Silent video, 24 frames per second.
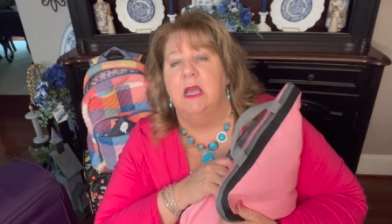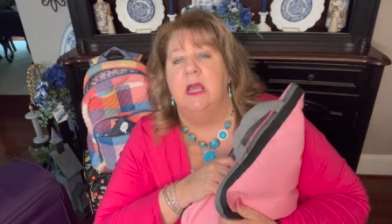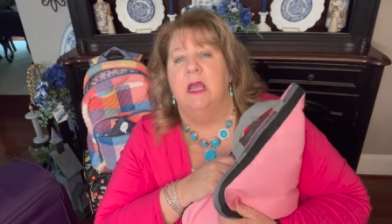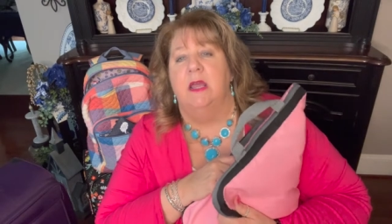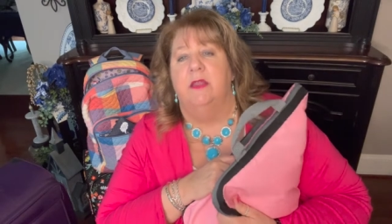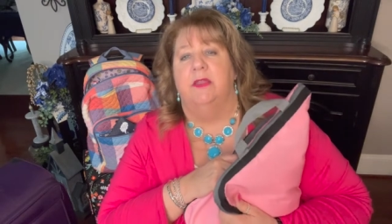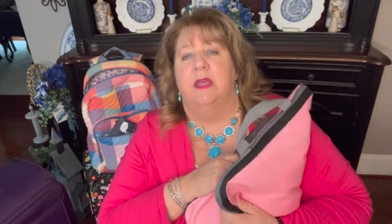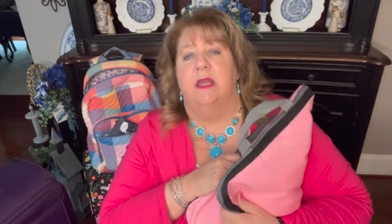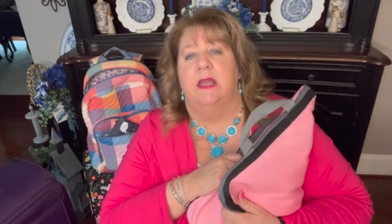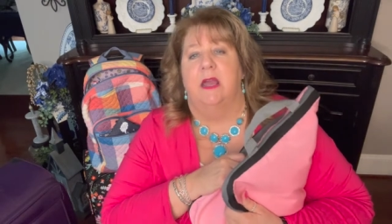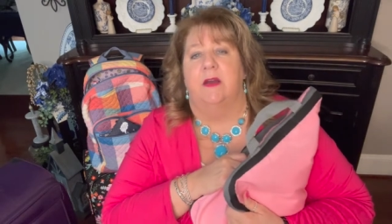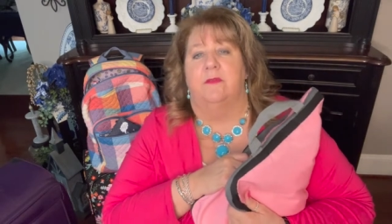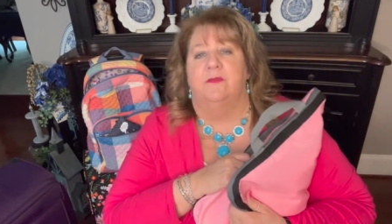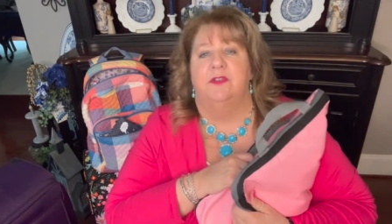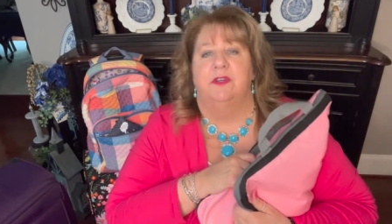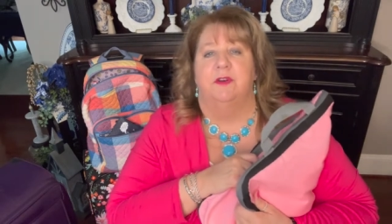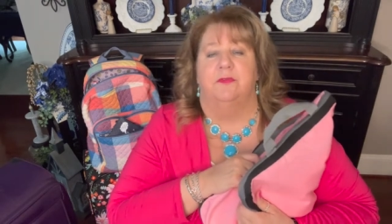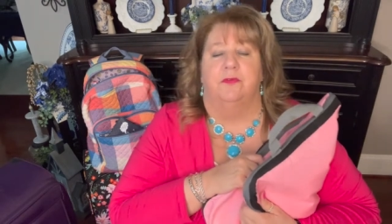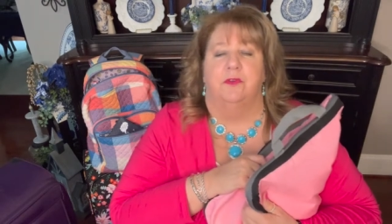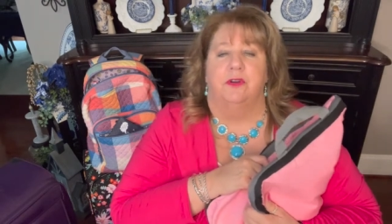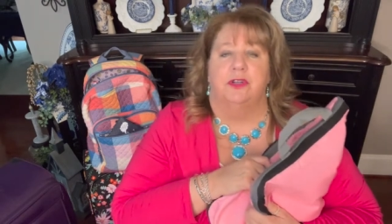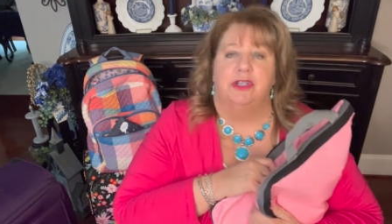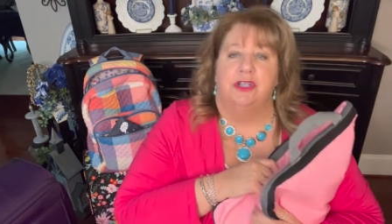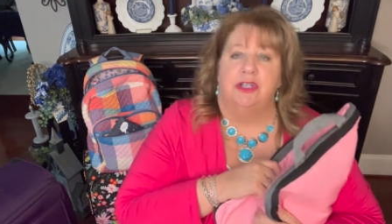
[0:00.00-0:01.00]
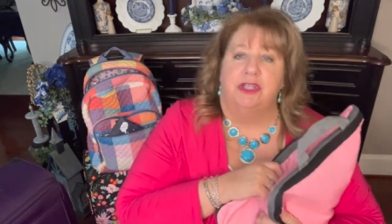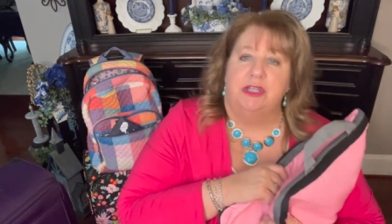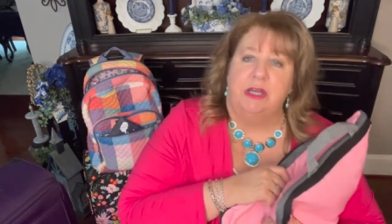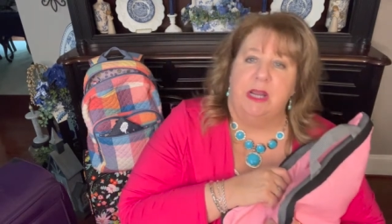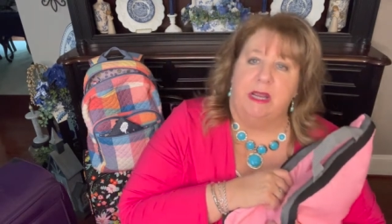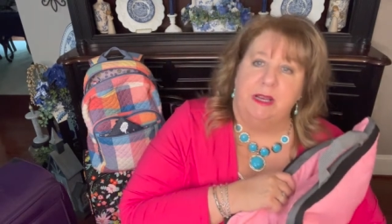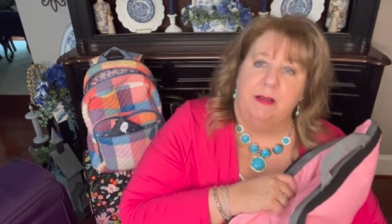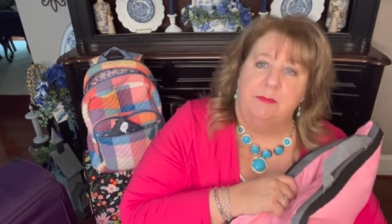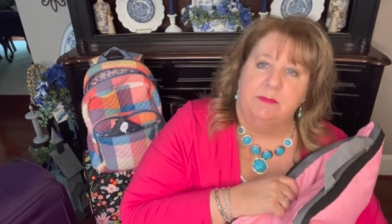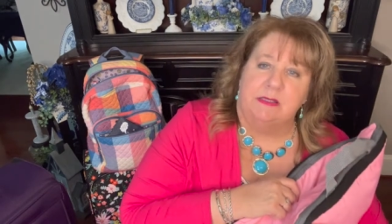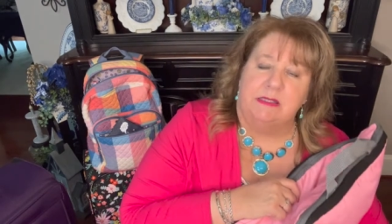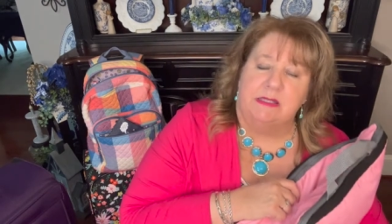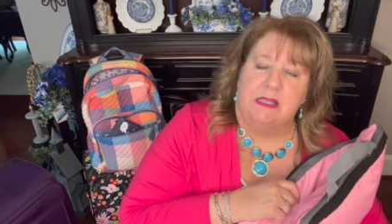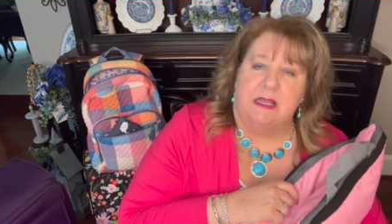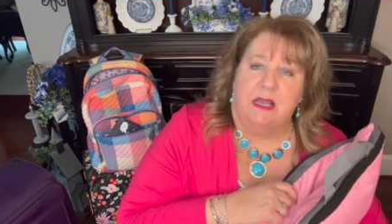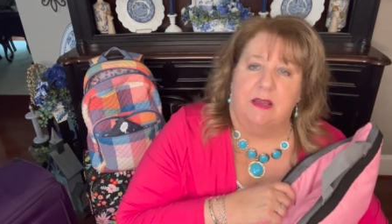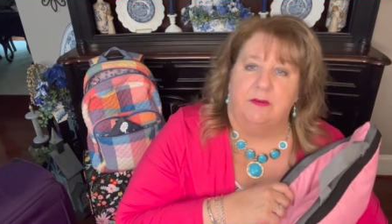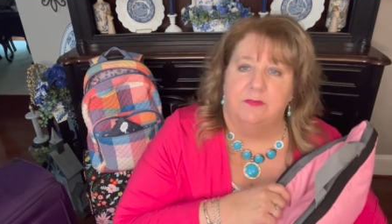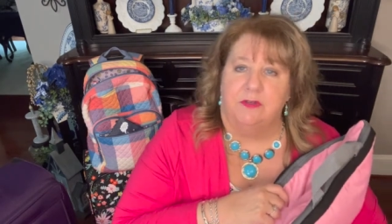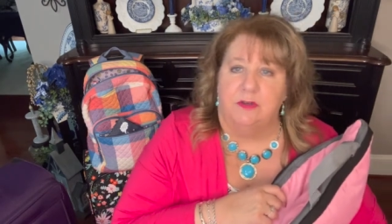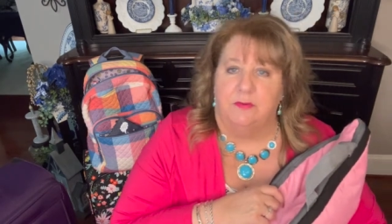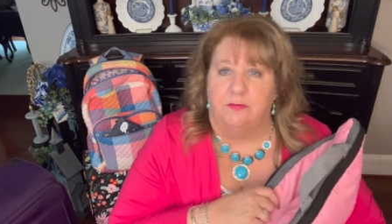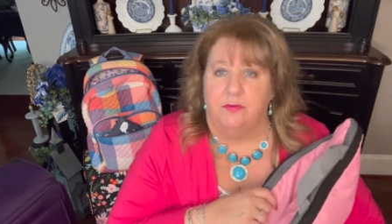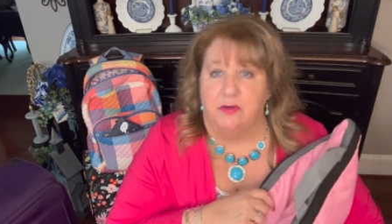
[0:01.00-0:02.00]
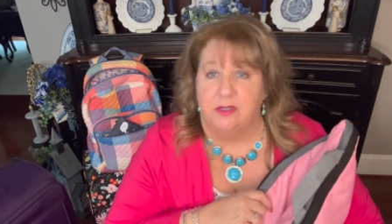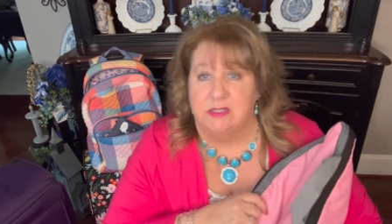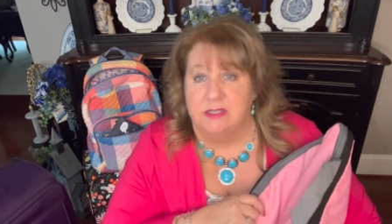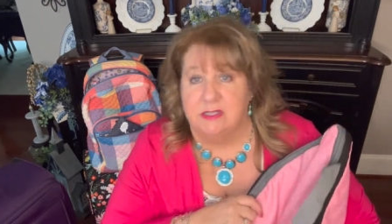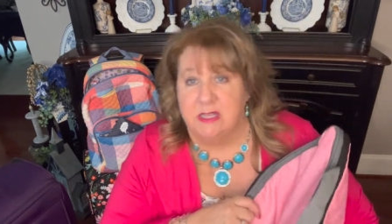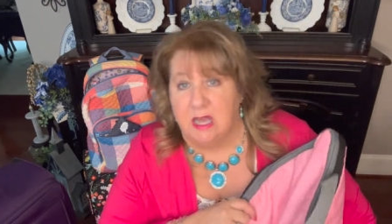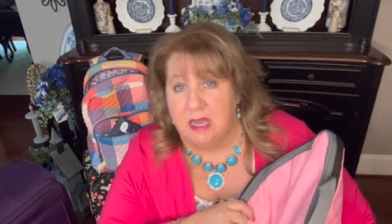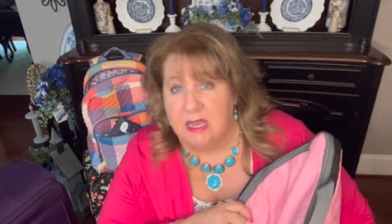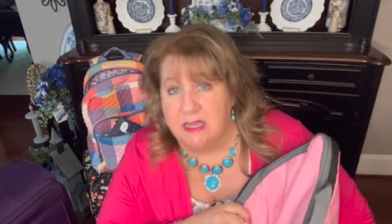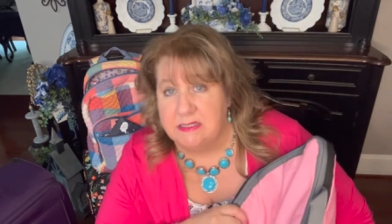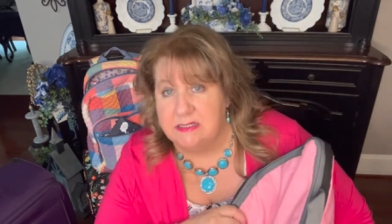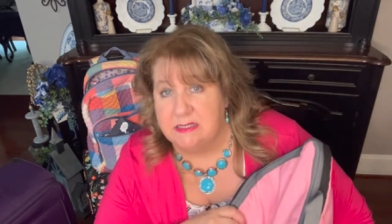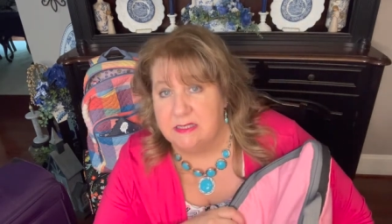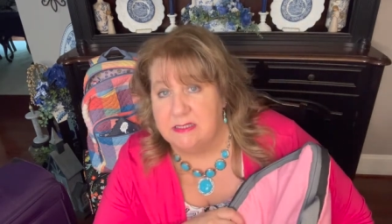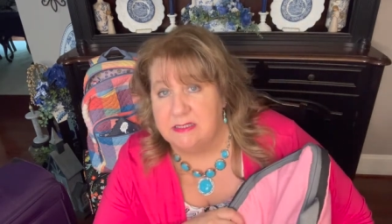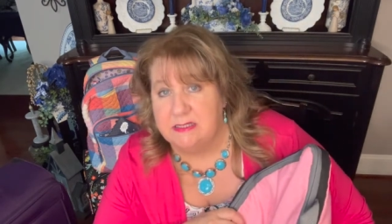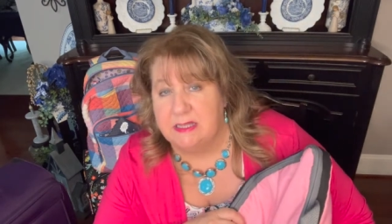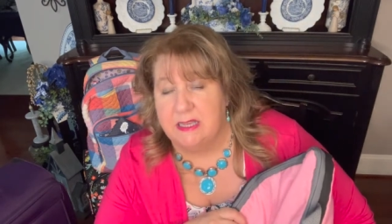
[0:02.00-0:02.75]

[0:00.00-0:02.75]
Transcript: They have different shapes. They have different sizes.